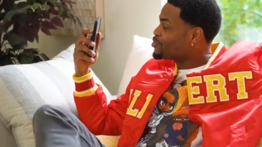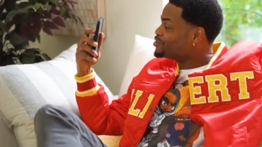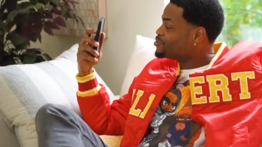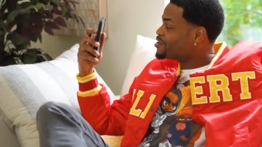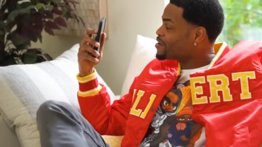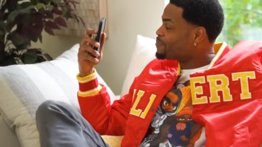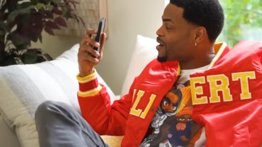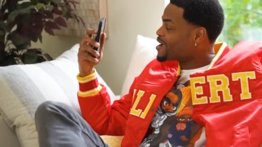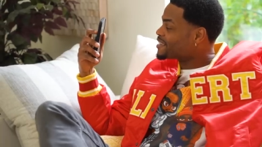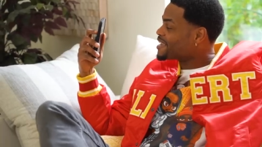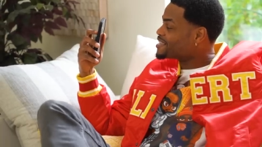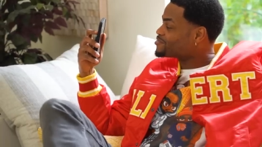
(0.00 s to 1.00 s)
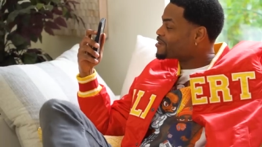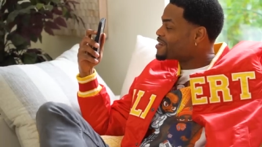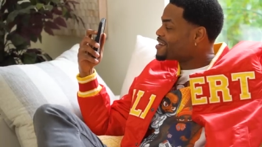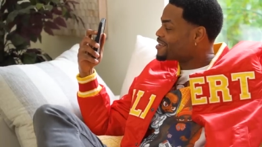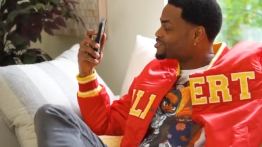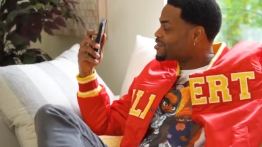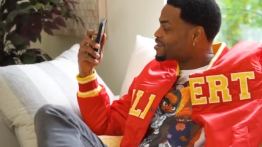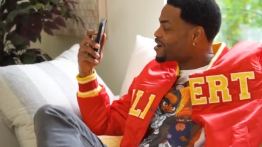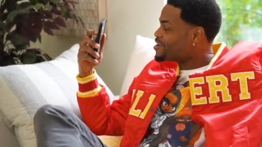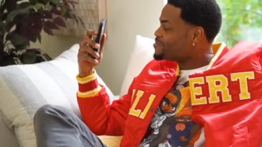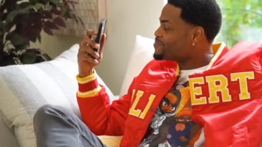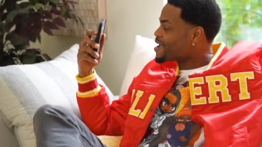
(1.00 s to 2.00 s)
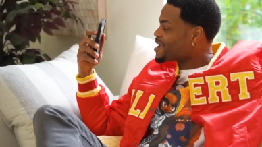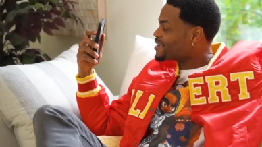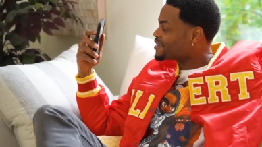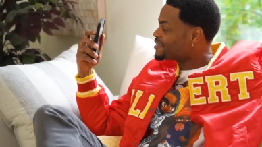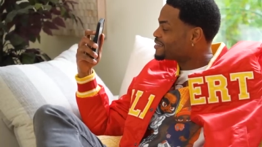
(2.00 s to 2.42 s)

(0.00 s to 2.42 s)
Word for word: We're doing her podcast right now, so I'll call you back.